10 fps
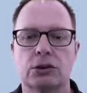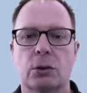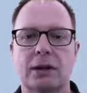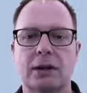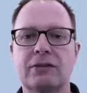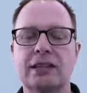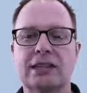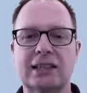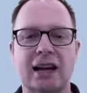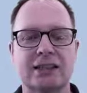So
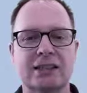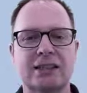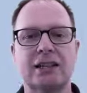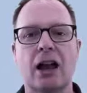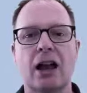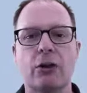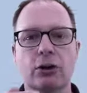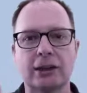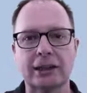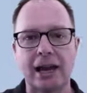activity status is
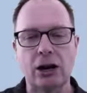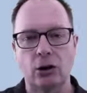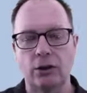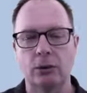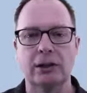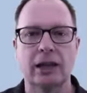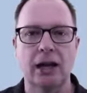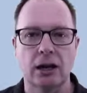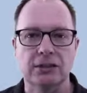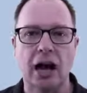another layer that we
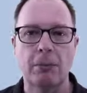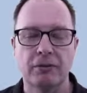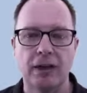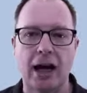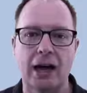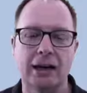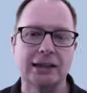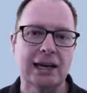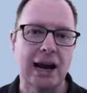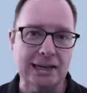lay on top of that.
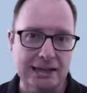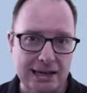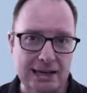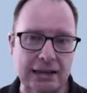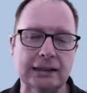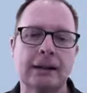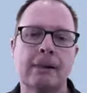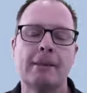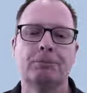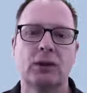And the
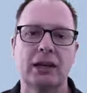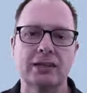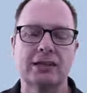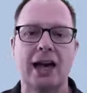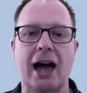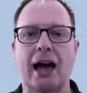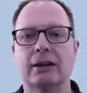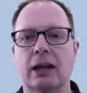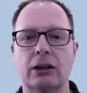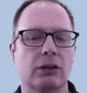idea is
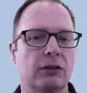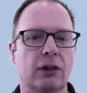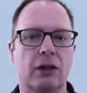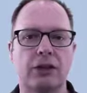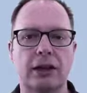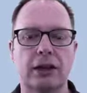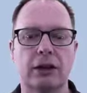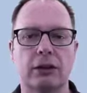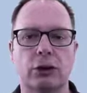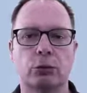that, and
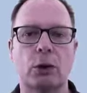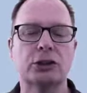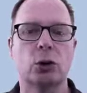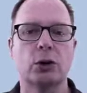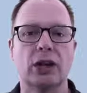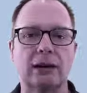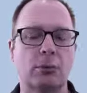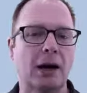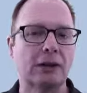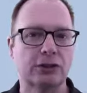the threshold that
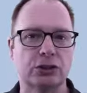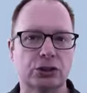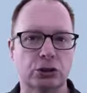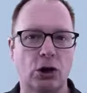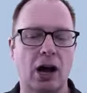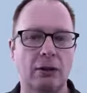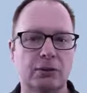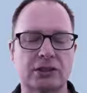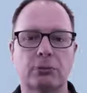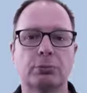I'm about to
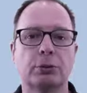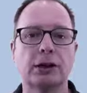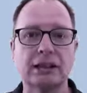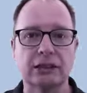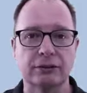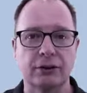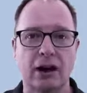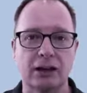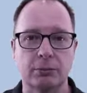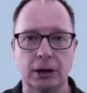describe is completely
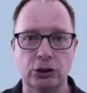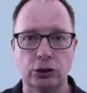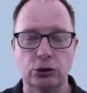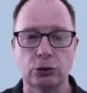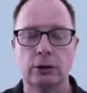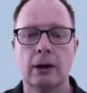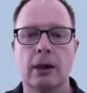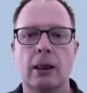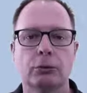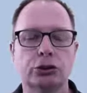defined by you,
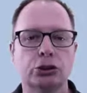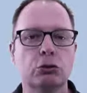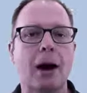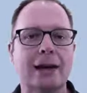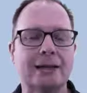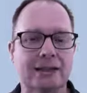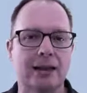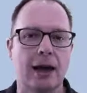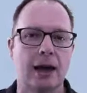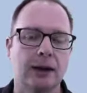but you might
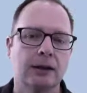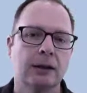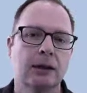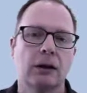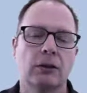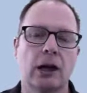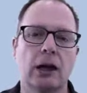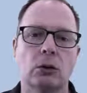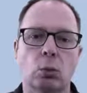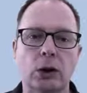say
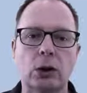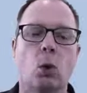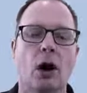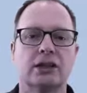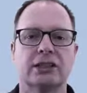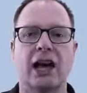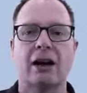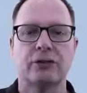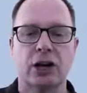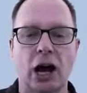that we want to
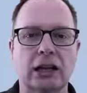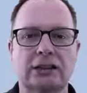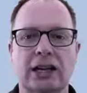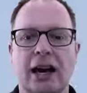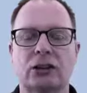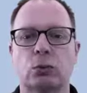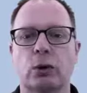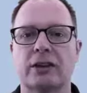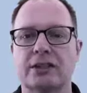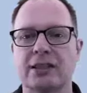have contact
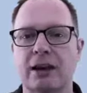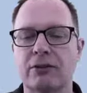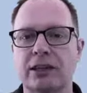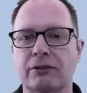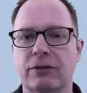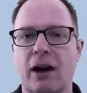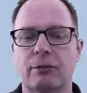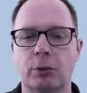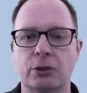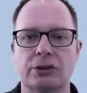with a
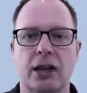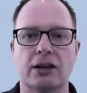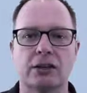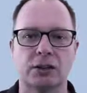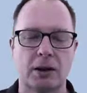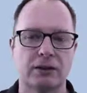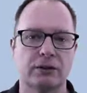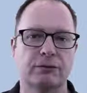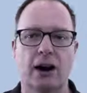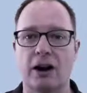75%
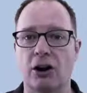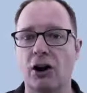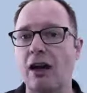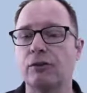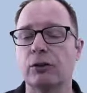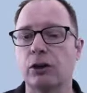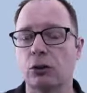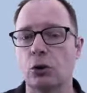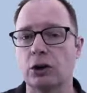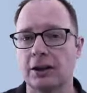specifier every
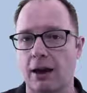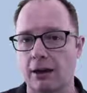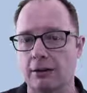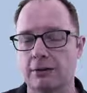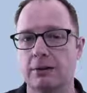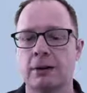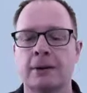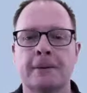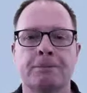30 days.